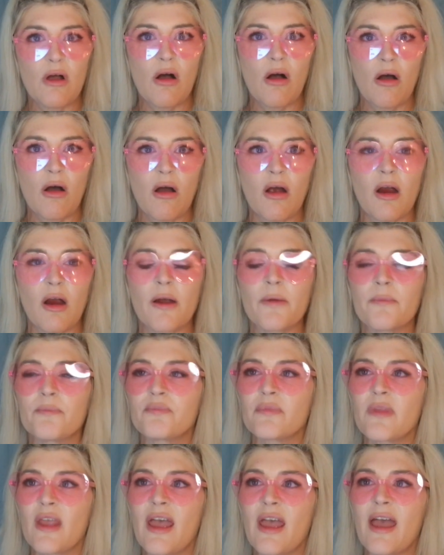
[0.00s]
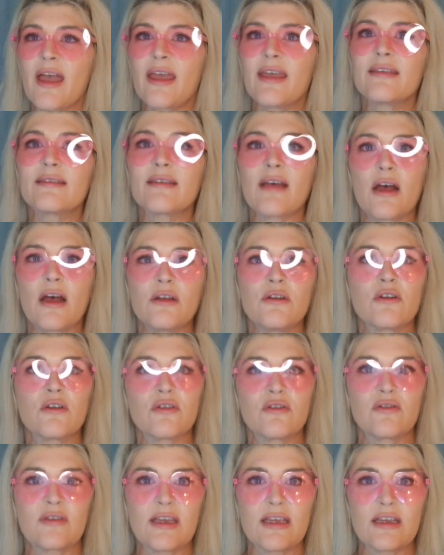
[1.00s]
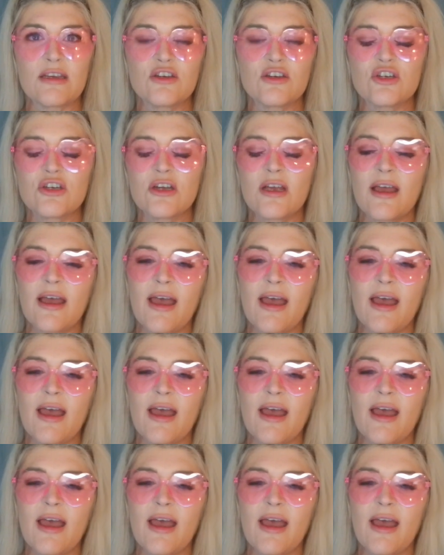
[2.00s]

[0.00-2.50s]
are, is under siege.